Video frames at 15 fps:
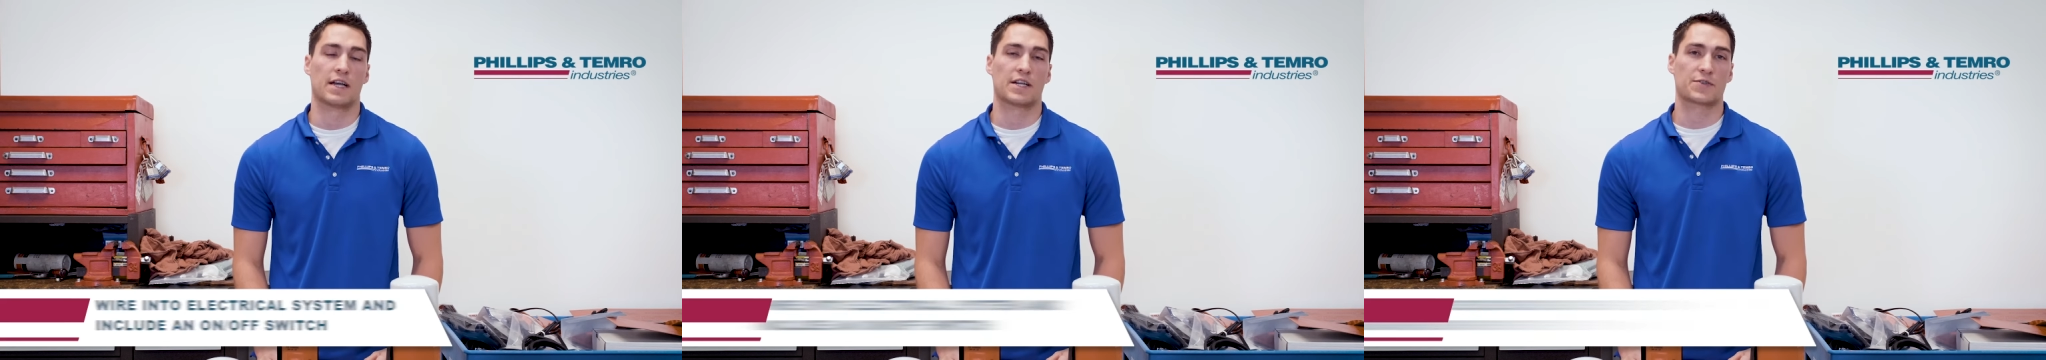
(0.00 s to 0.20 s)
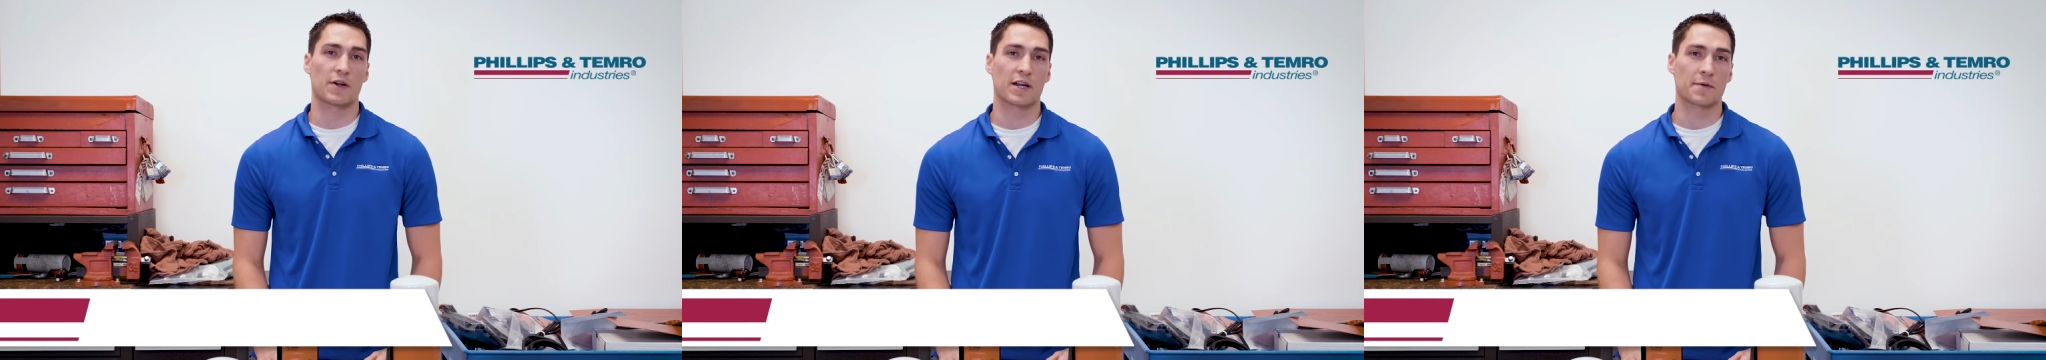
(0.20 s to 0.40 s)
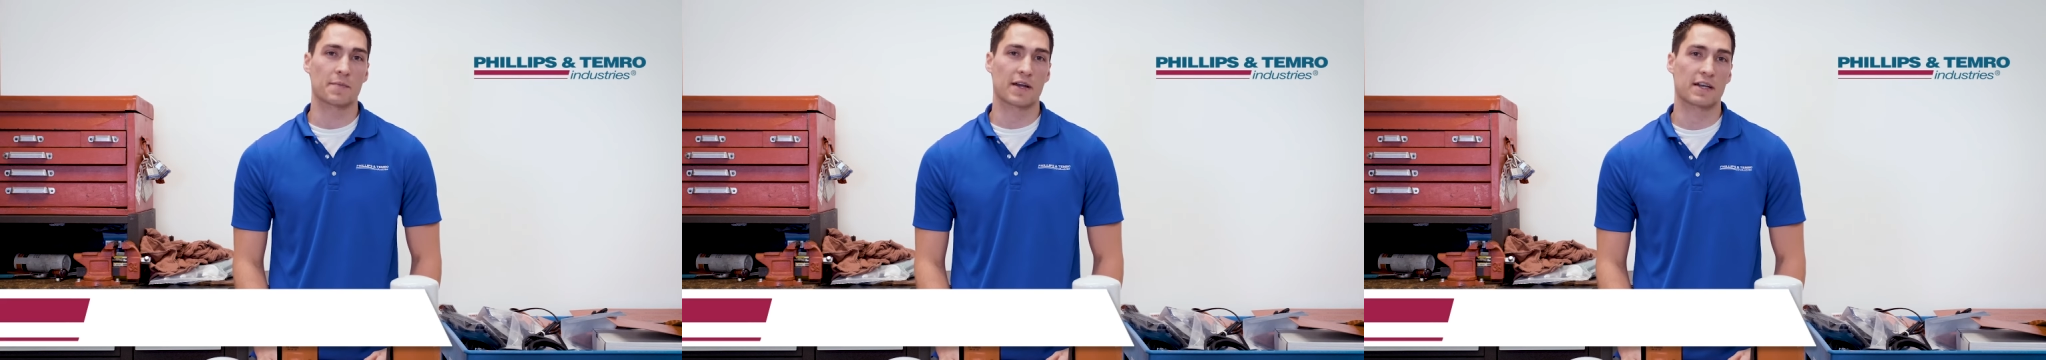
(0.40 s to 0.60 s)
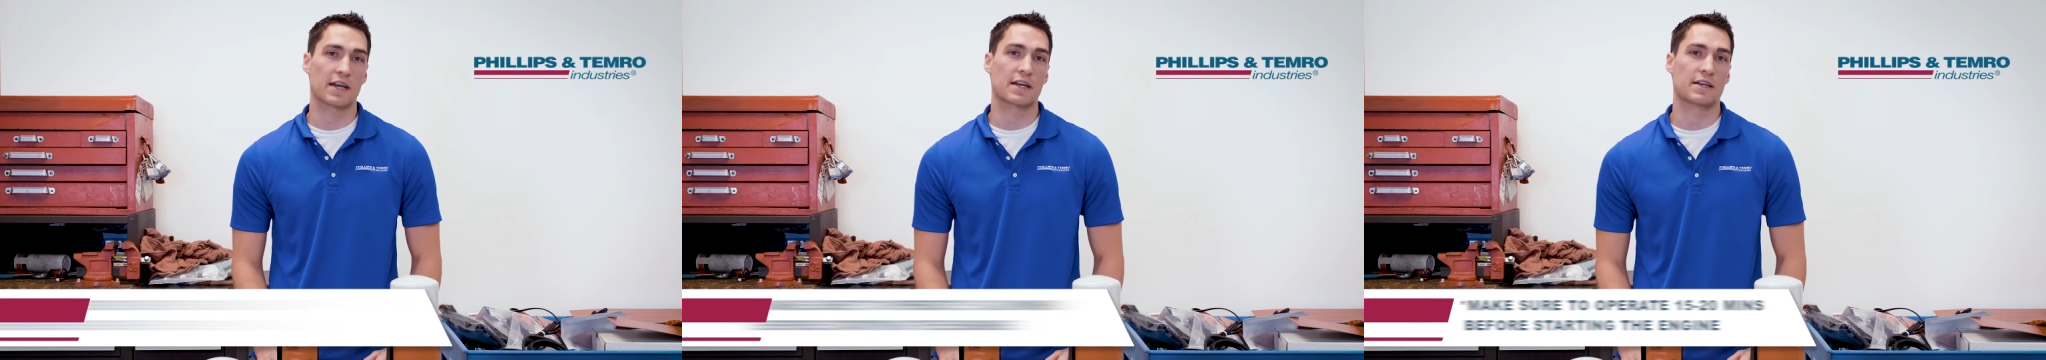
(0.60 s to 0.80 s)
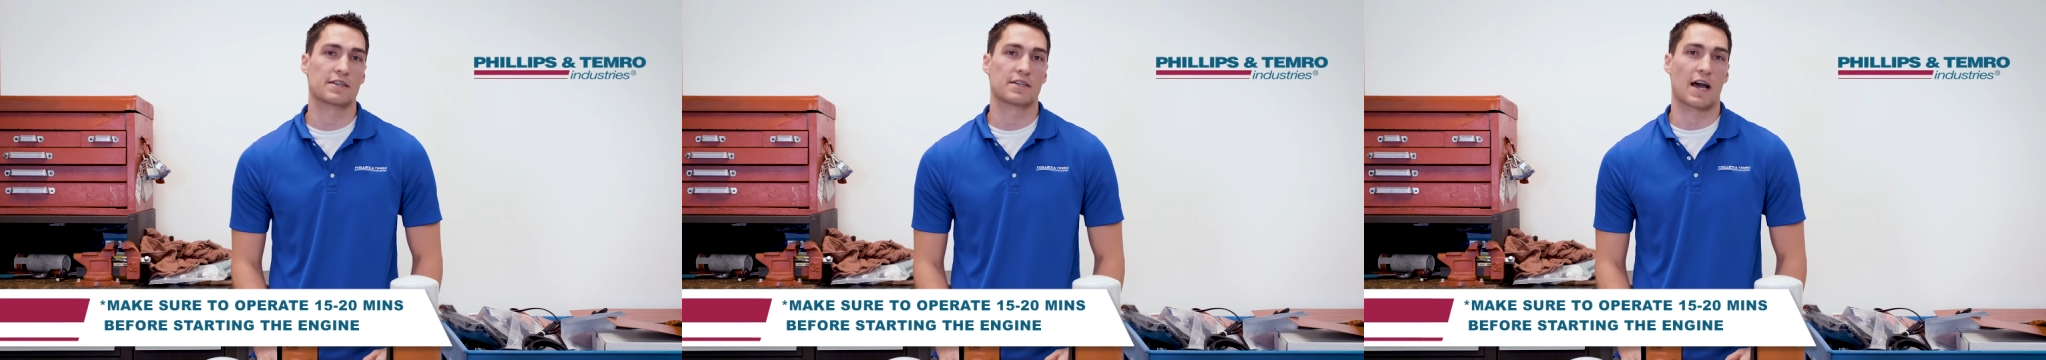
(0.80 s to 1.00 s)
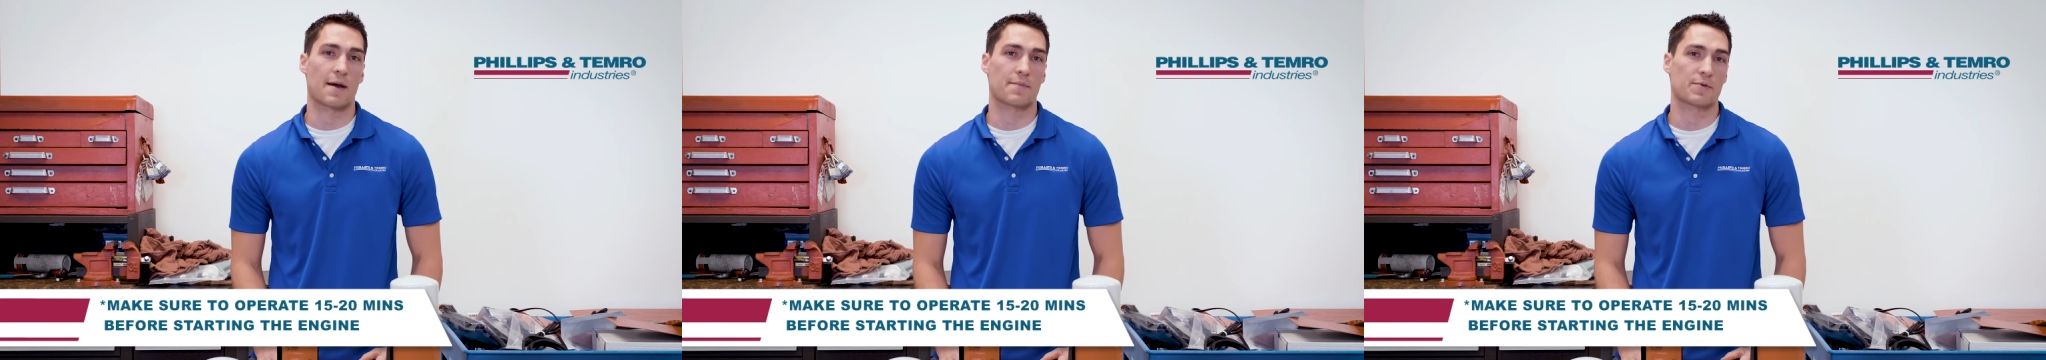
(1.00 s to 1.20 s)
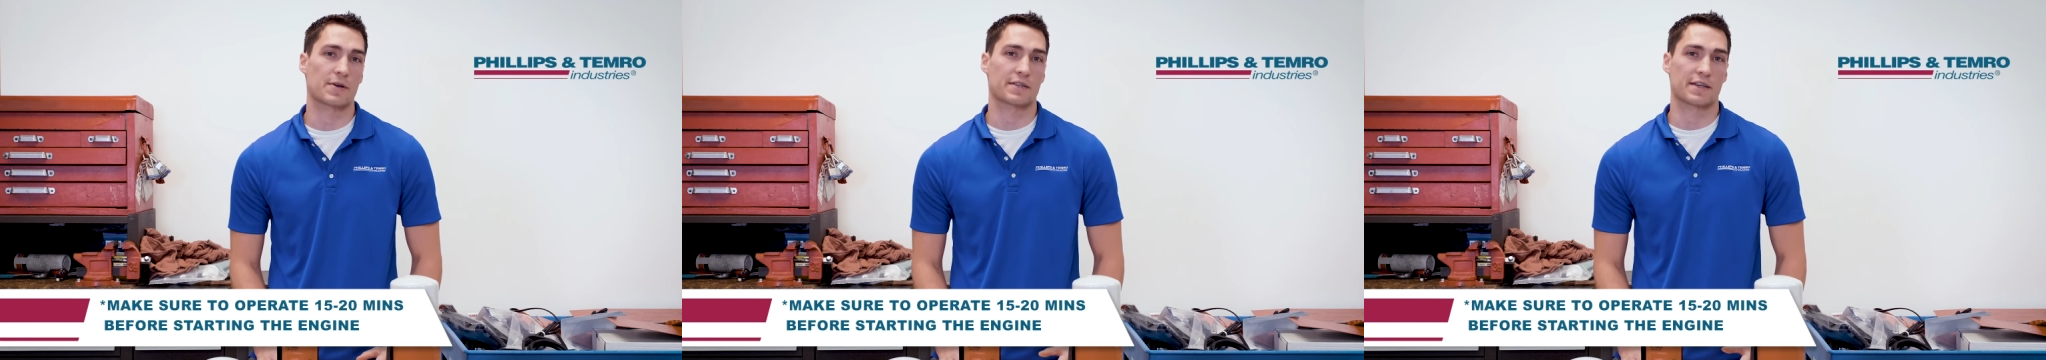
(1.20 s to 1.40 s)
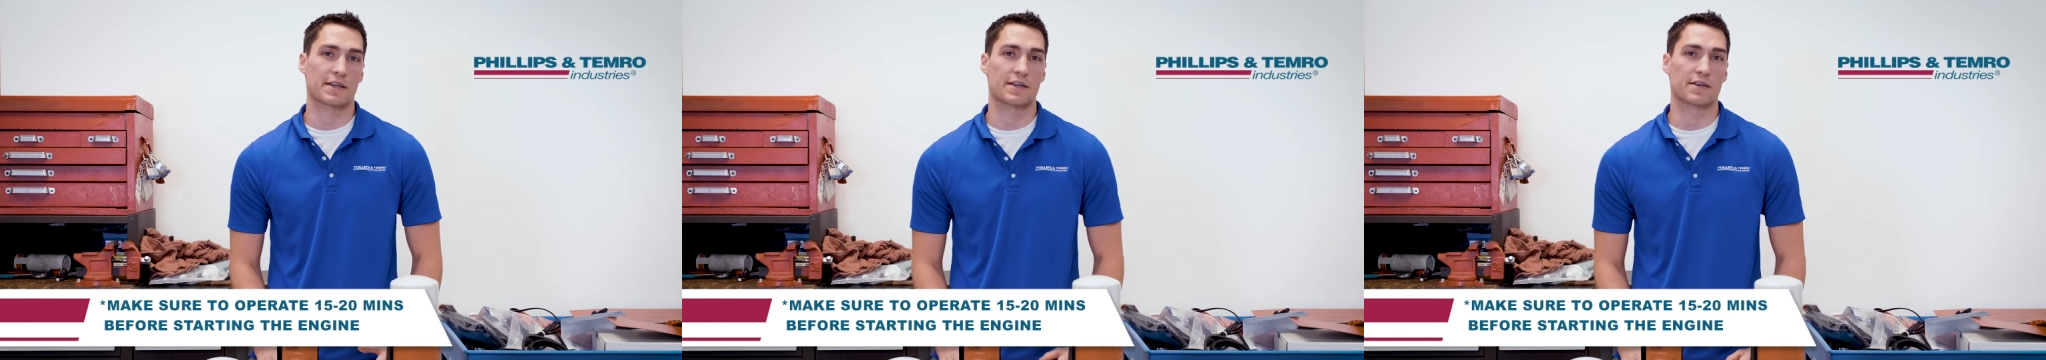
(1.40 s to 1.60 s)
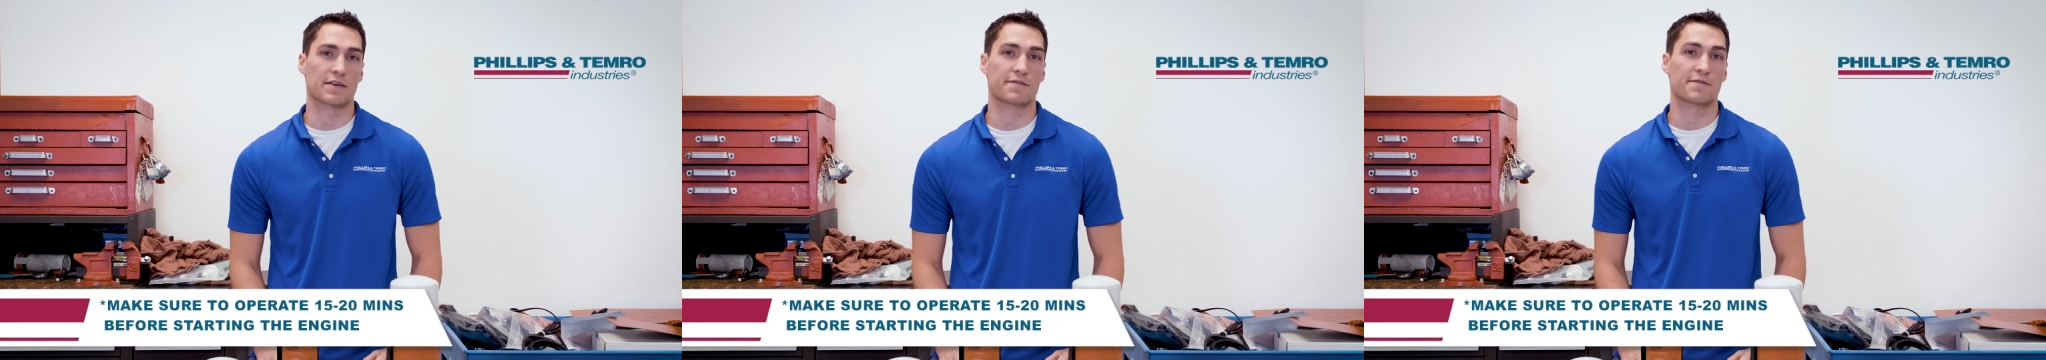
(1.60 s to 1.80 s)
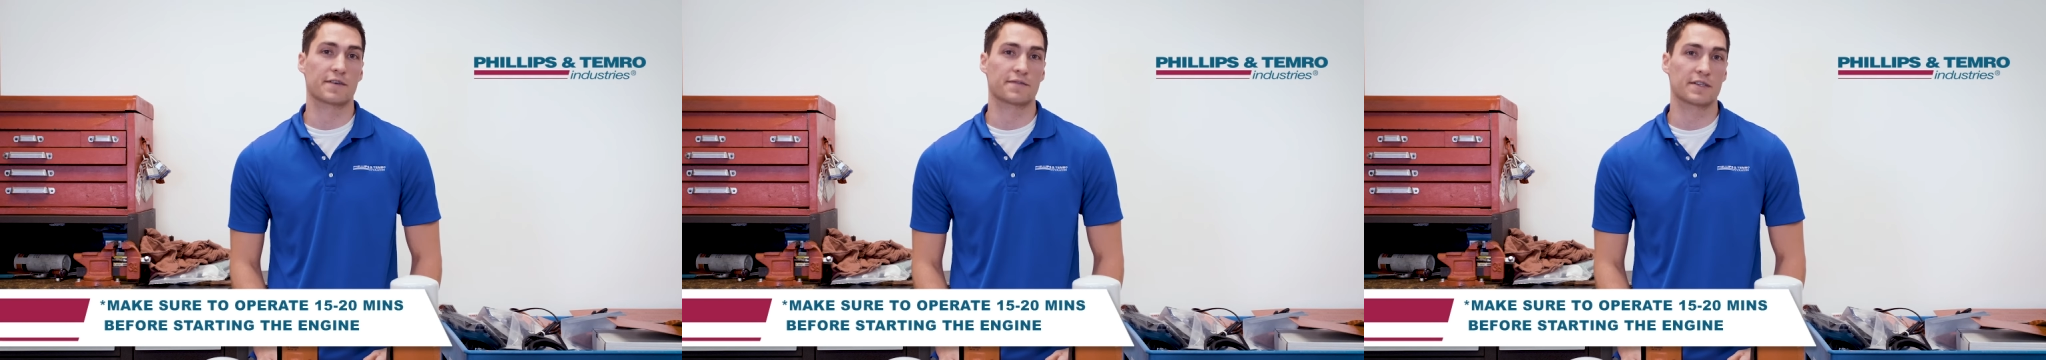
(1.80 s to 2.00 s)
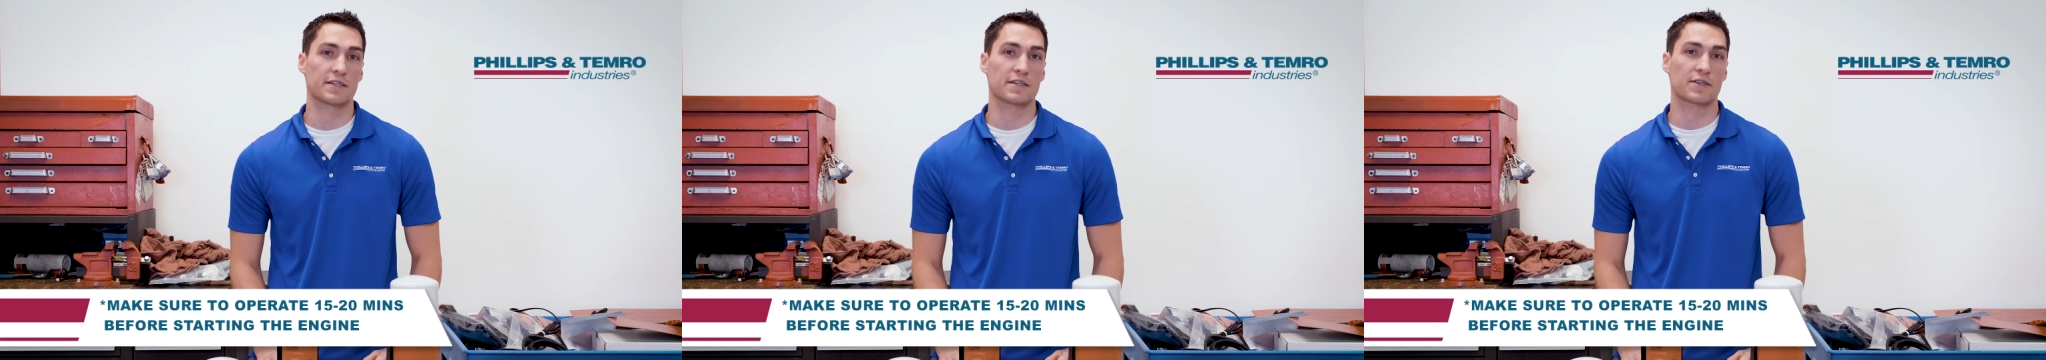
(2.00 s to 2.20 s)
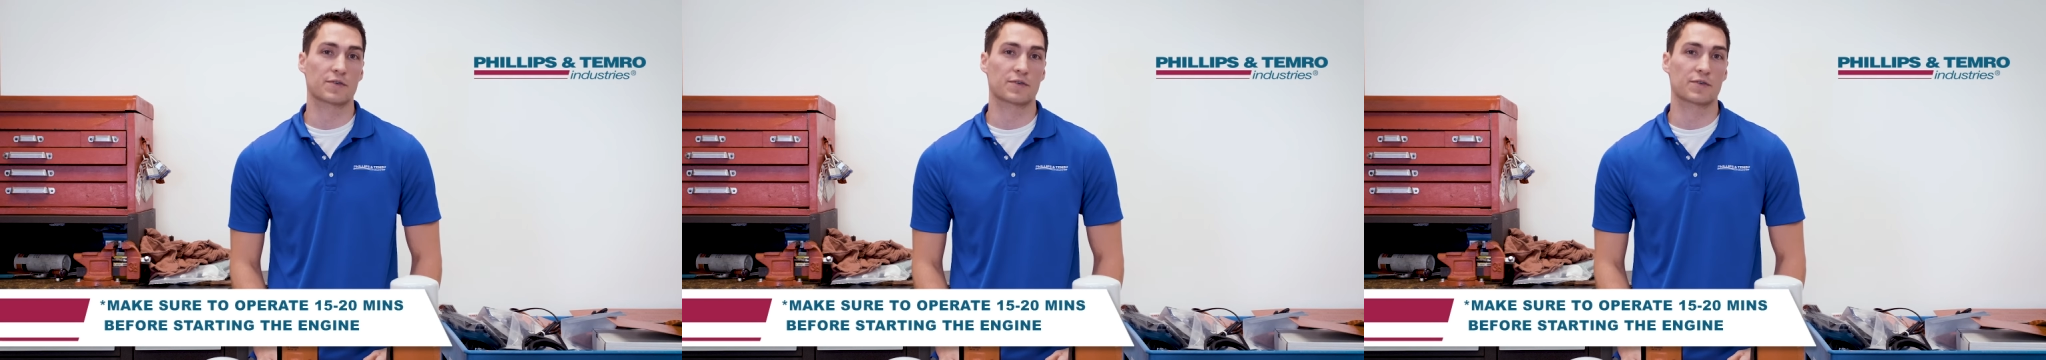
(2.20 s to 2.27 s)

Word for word: It's recommended to operate the heater 15